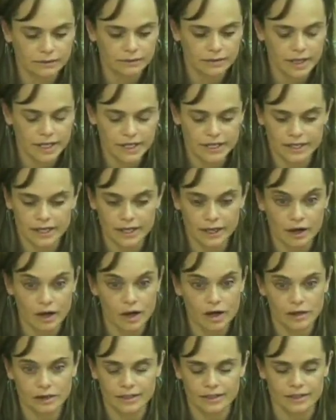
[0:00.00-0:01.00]
it's like
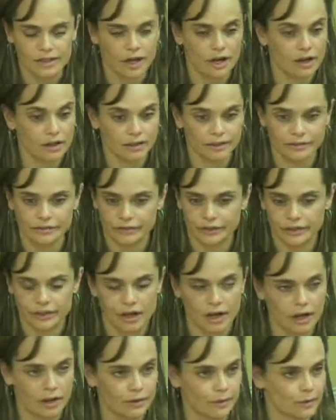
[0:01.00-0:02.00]
it's all different,
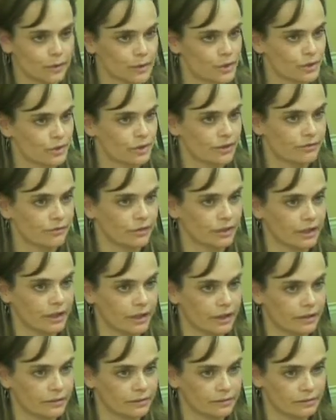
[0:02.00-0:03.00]
all the rules are different
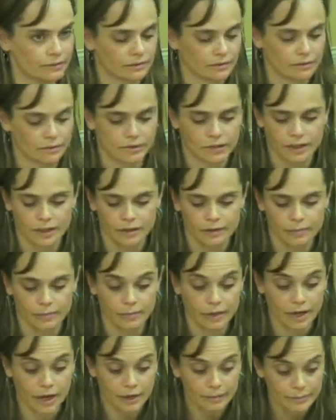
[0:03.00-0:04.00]
now,
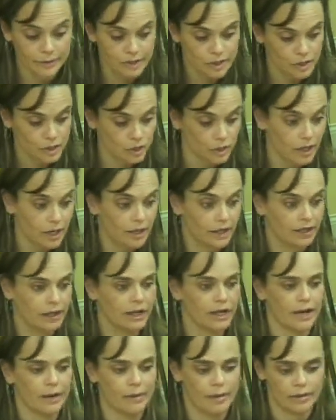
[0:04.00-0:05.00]
but I'm this train
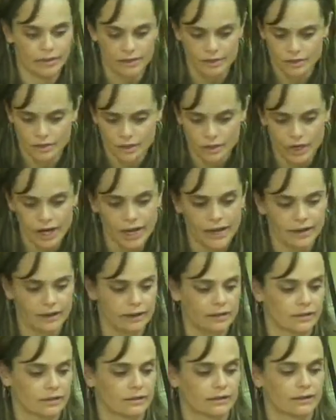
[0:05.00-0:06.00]
and I'm on this
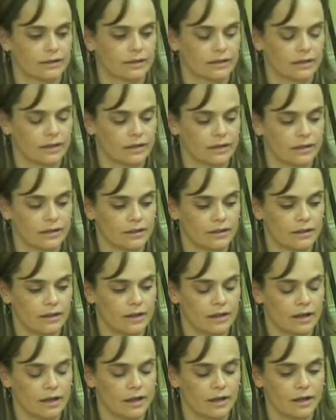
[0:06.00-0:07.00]
track,
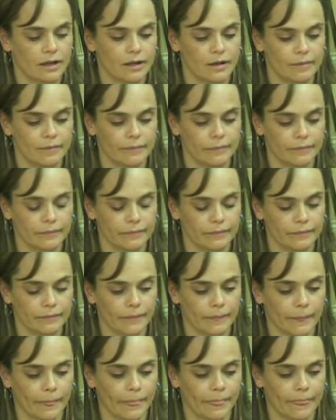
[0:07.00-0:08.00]
you
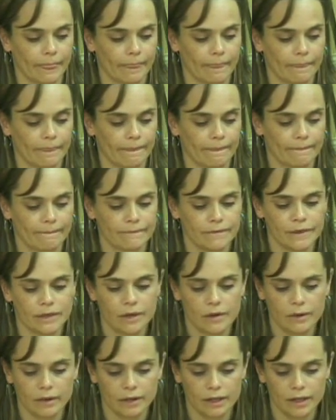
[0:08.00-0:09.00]

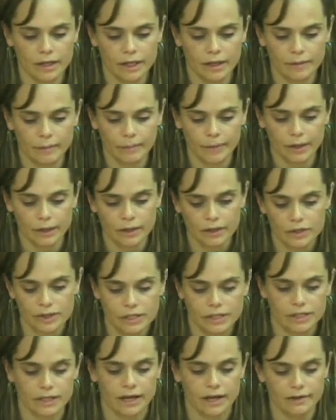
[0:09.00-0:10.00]
know, and it
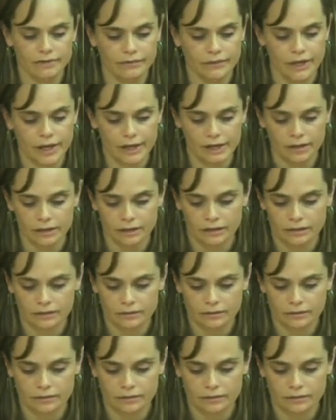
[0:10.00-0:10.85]
appears that I've like